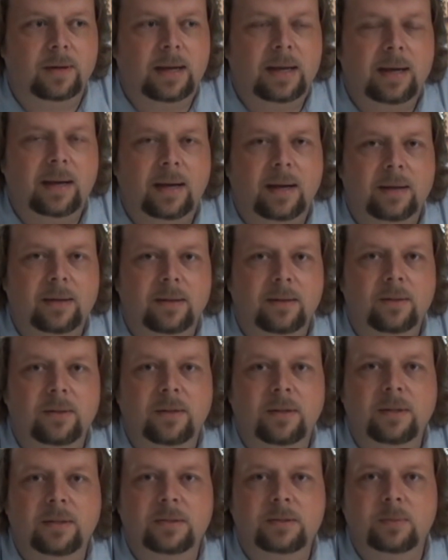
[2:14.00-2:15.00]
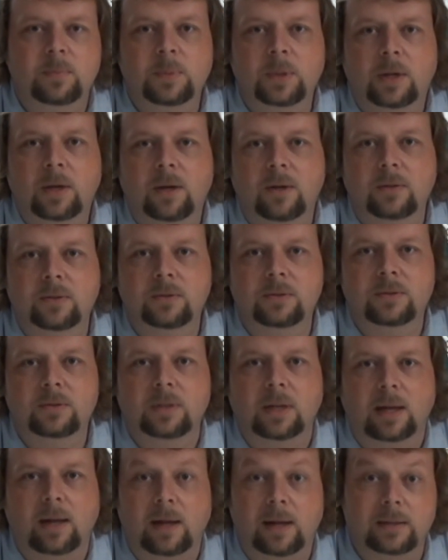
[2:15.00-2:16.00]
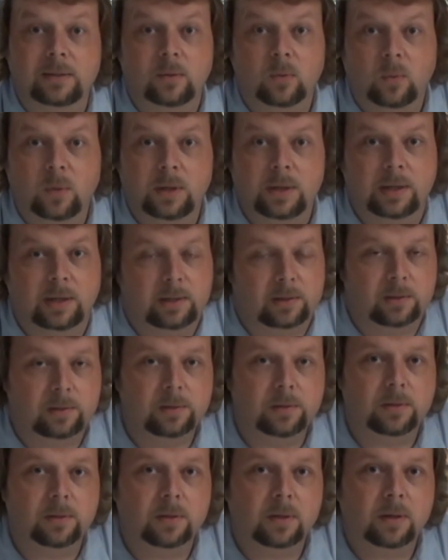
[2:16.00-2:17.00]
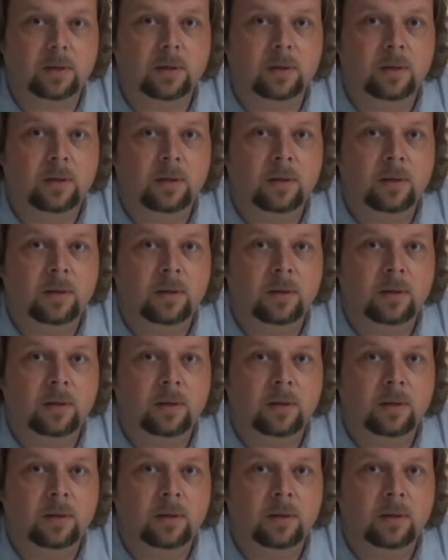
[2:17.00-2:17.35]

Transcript: I, I do this because I like the way they look